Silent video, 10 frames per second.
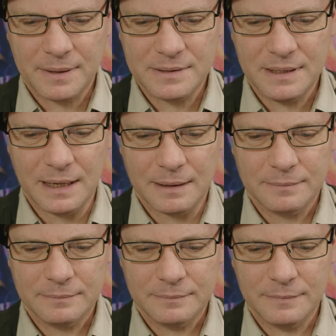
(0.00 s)
but yeah,
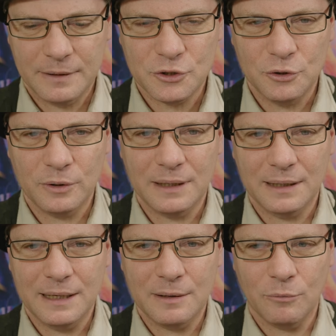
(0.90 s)
it's certainly
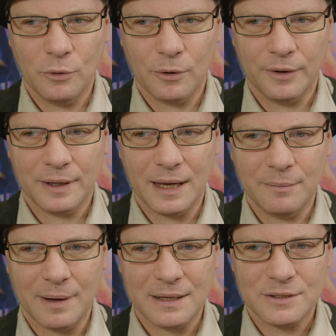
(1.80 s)
leaning more on the
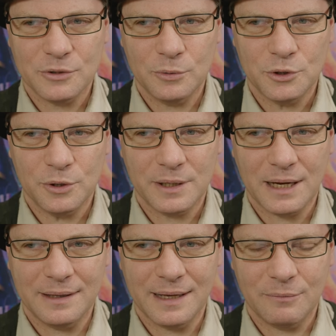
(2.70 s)
game master to
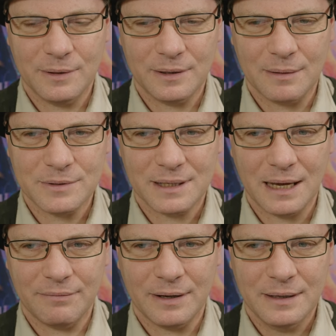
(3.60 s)
adjudicate that when it comes to
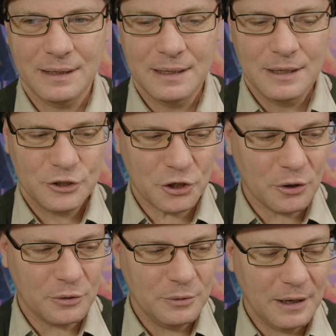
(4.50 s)
cover.
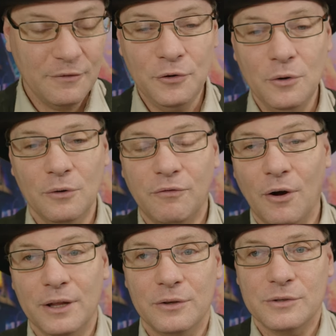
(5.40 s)
So if you are
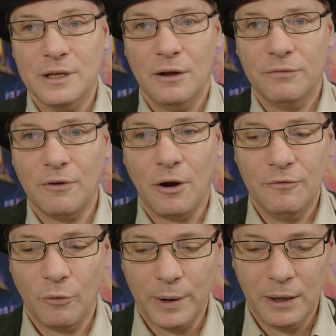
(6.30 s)
finding yourself
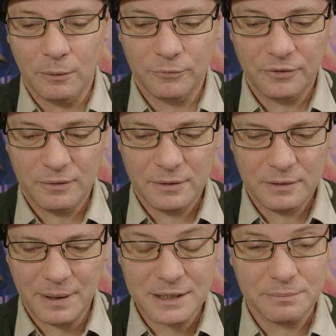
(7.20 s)
overwhelmed,
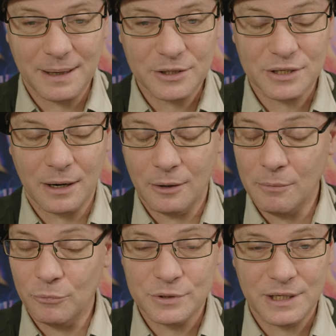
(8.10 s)
it makes much a
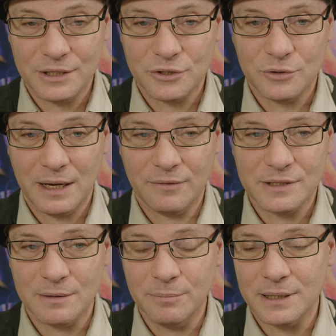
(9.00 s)
lot more sense to have a
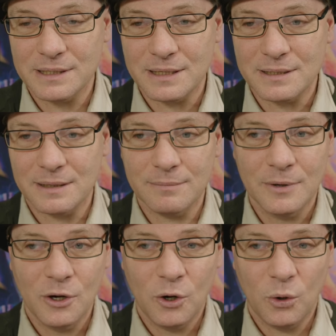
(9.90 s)
simpler system
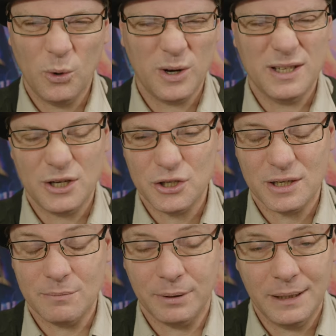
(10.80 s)
or to ditch
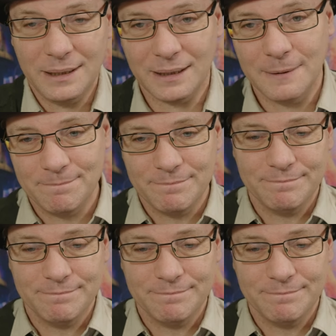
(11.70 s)
it completely.